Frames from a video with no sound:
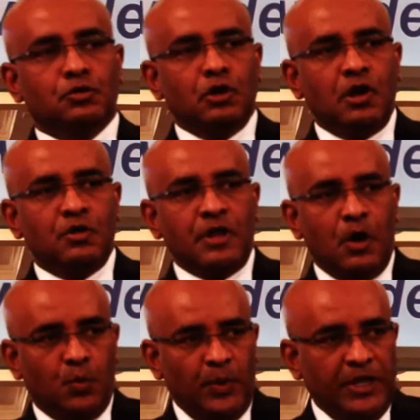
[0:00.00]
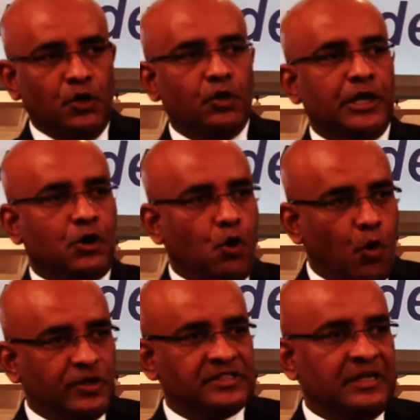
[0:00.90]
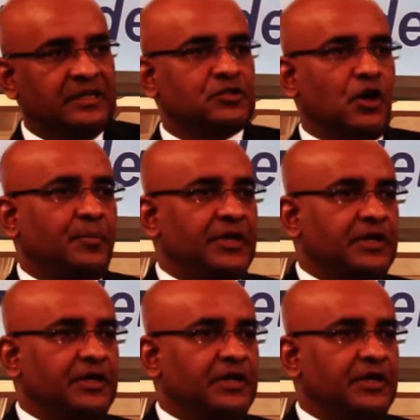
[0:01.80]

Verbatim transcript: Now, now we know the courts interpret